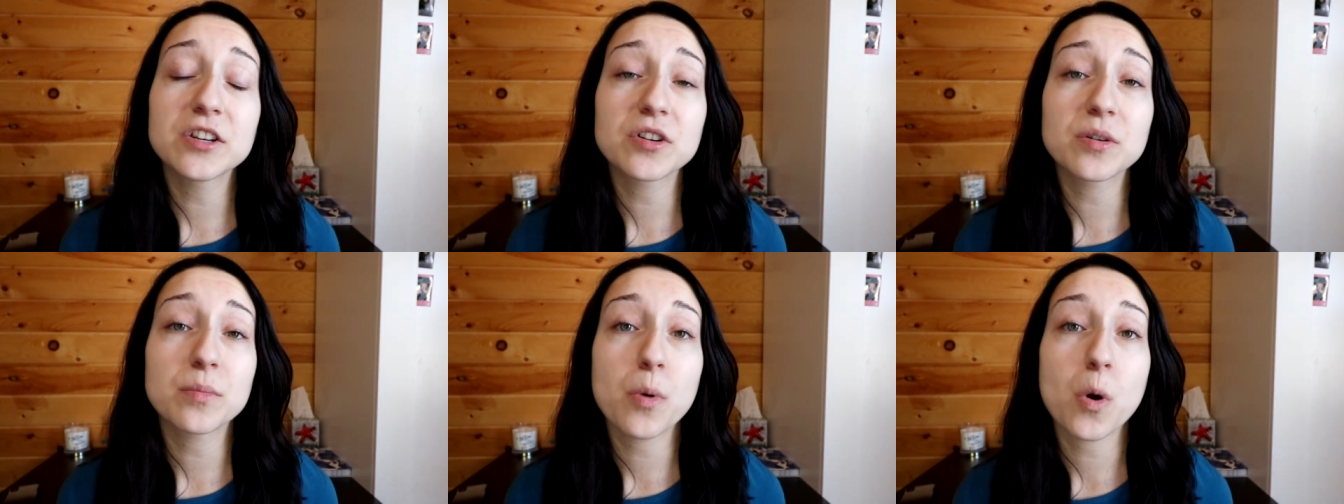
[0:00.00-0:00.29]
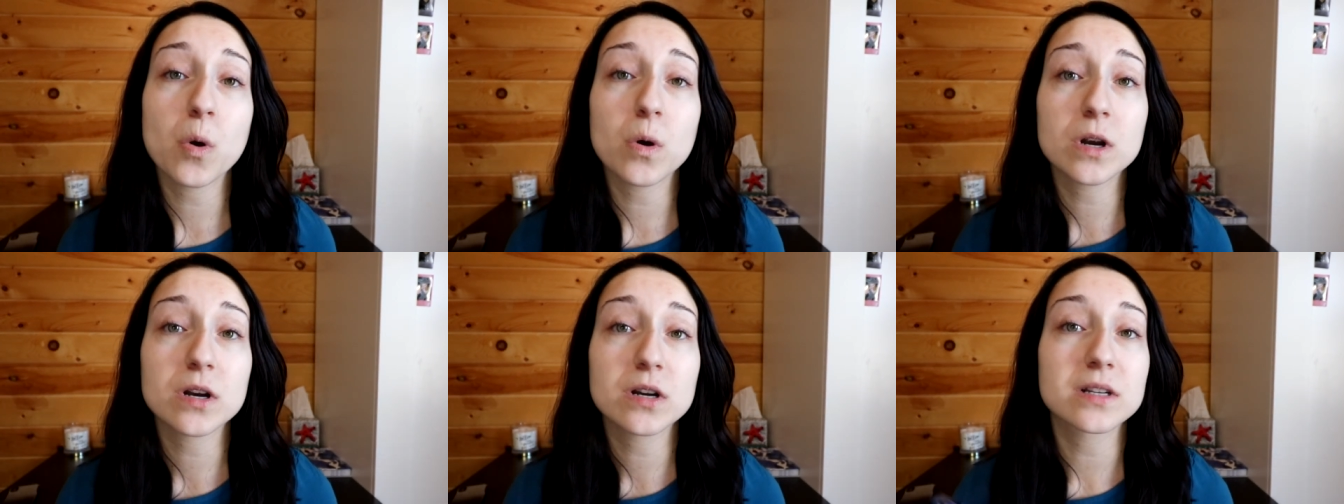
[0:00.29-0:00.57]
your
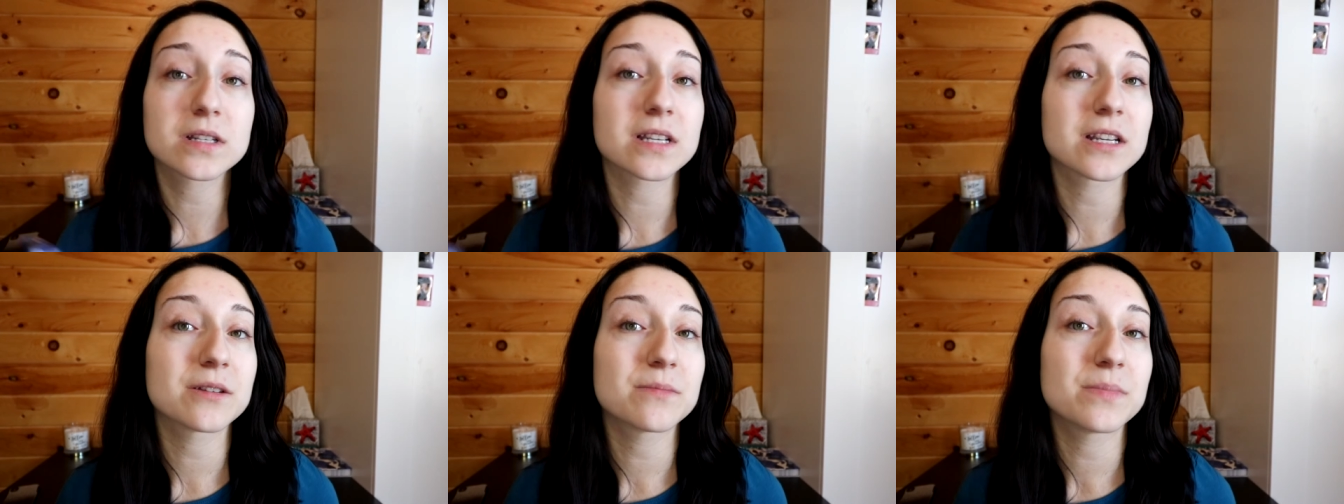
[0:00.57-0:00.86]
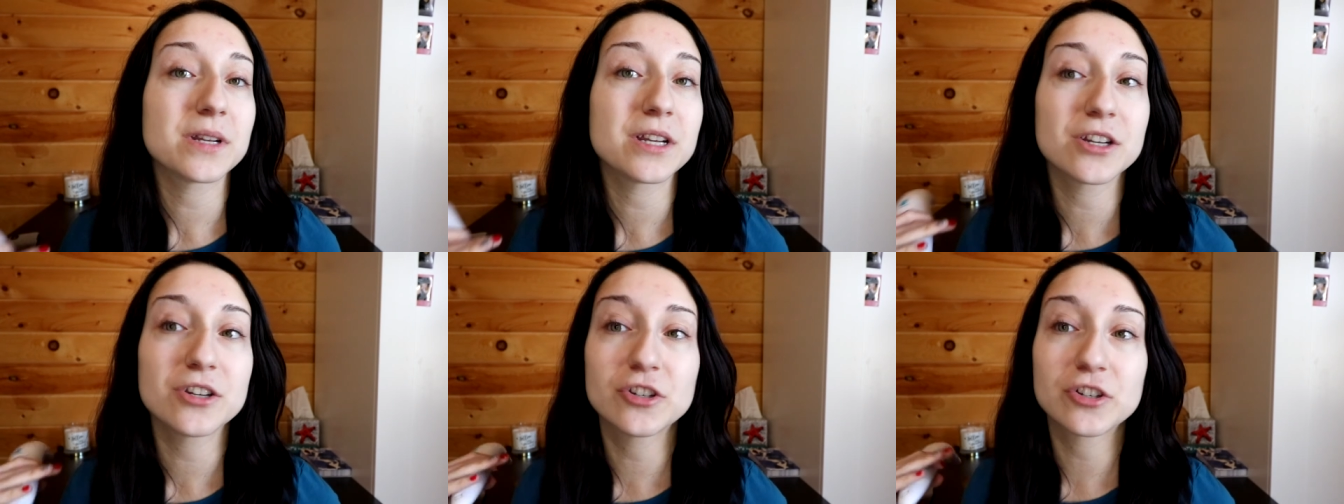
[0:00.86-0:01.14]
pores? It'd
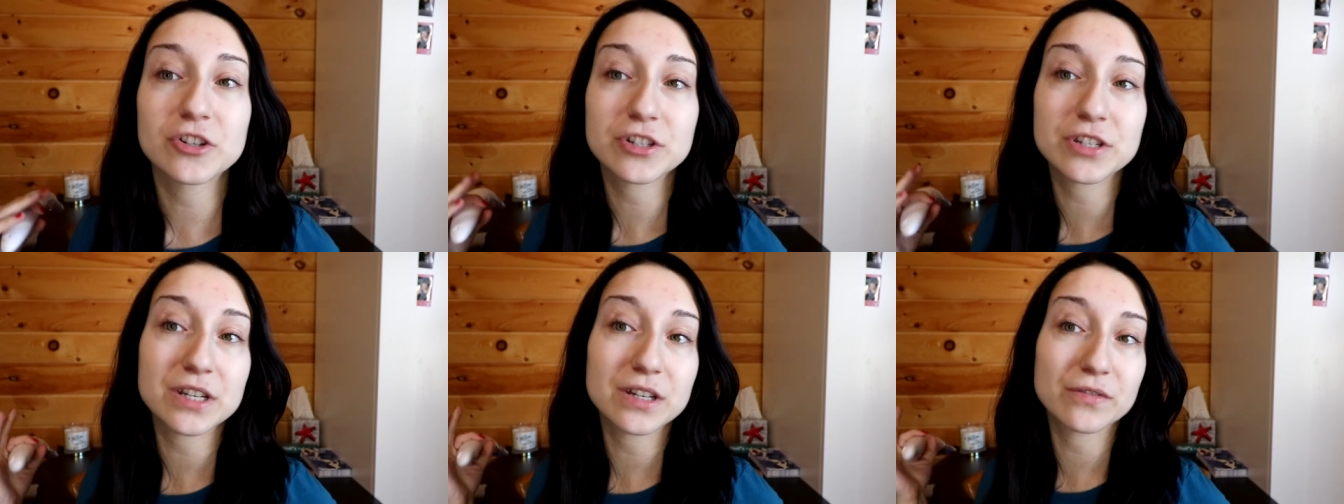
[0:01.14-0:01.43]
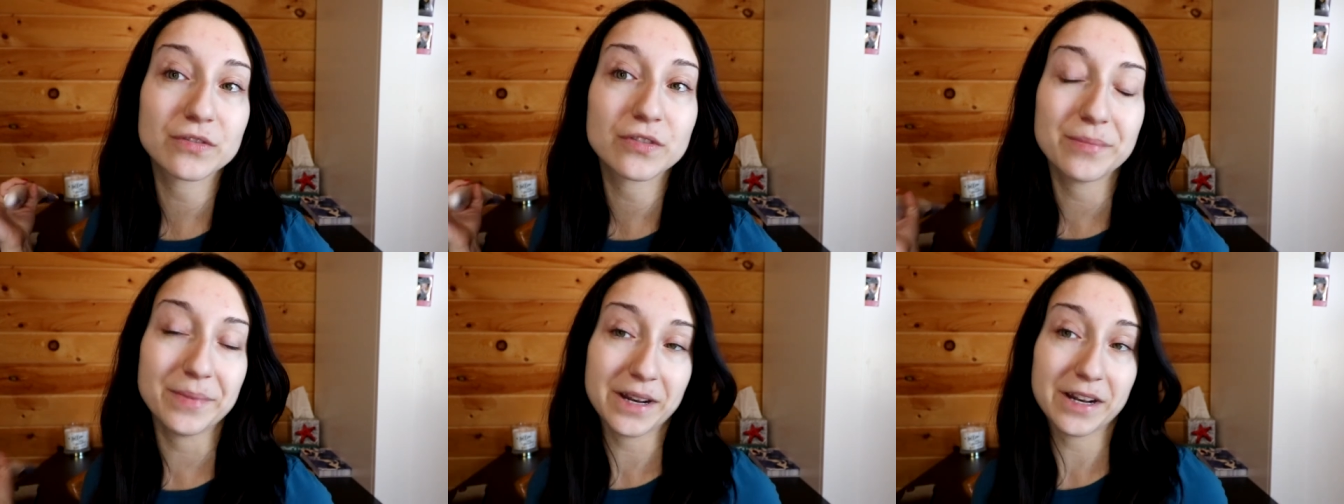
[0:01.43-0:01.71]
be interesting
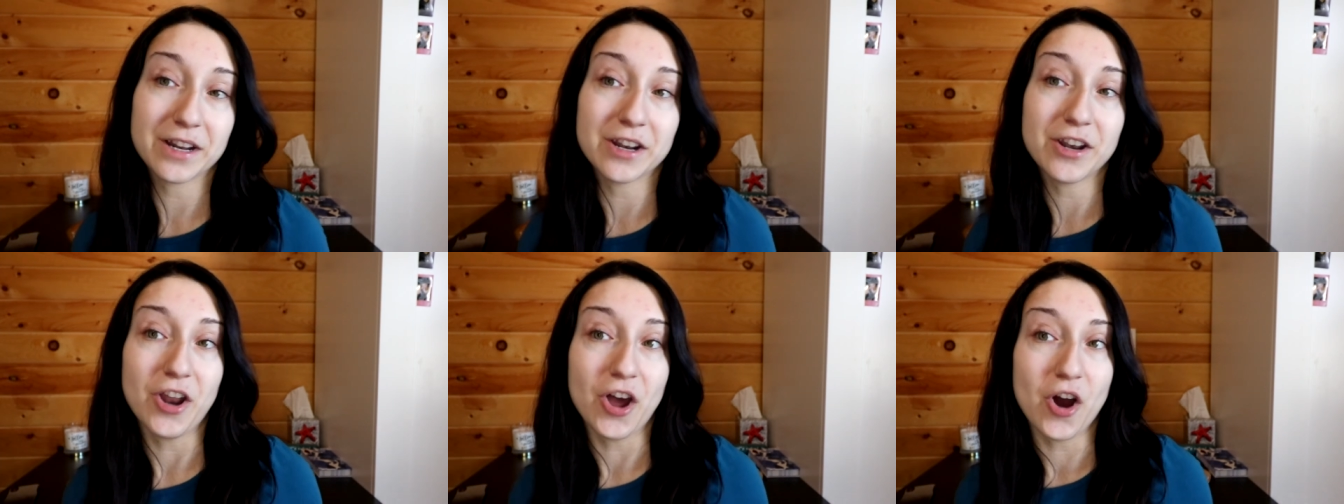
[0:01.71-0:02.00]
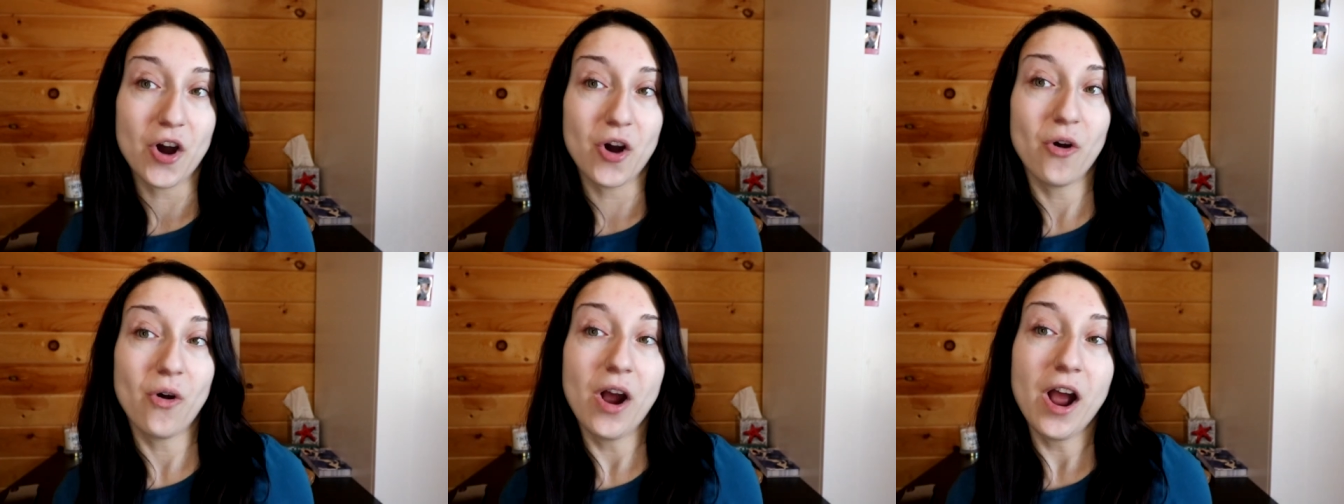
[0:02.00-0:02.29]
for me to
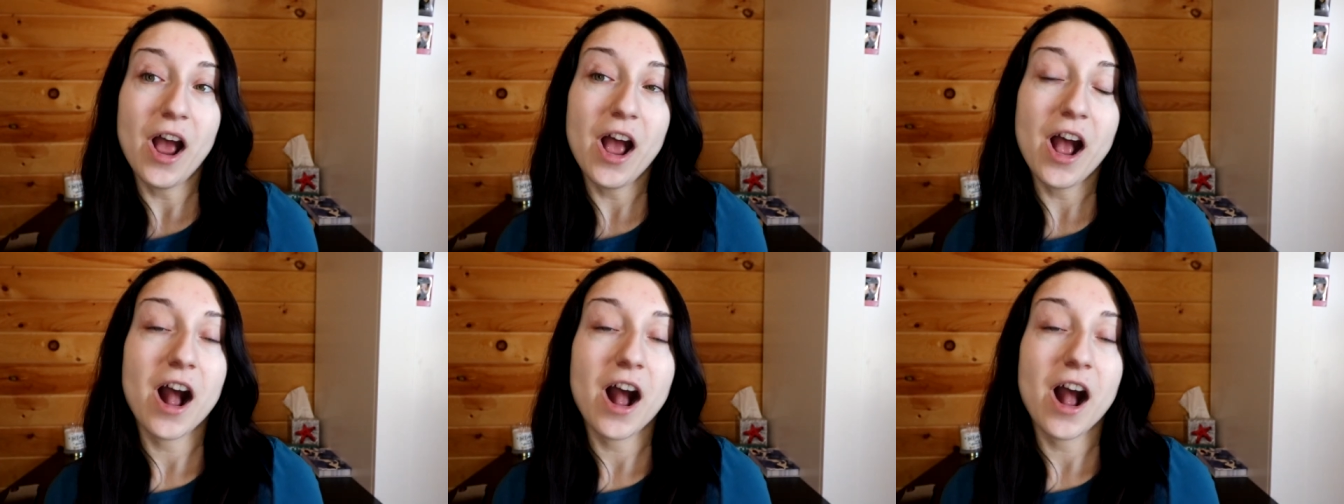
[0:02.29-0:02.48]
know.